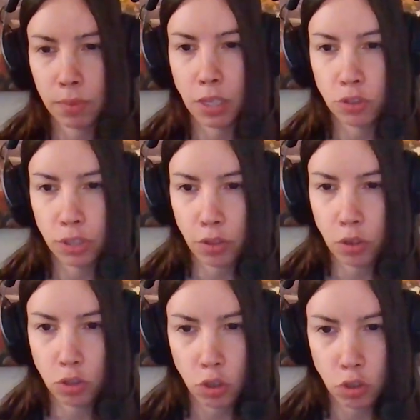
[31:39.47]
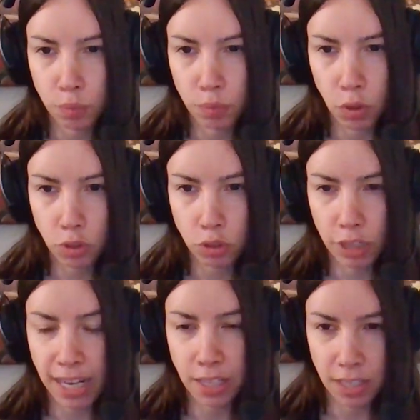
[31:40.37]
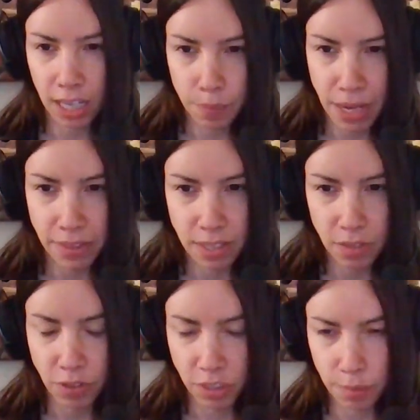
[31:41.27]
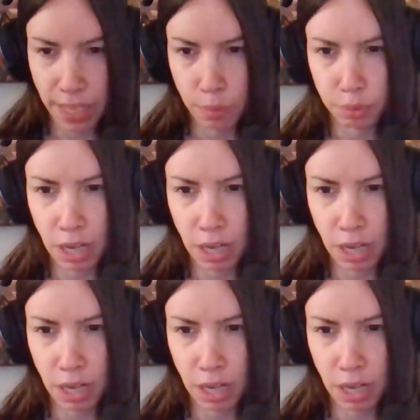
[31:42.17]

It's really those credits kind of made the difference and made them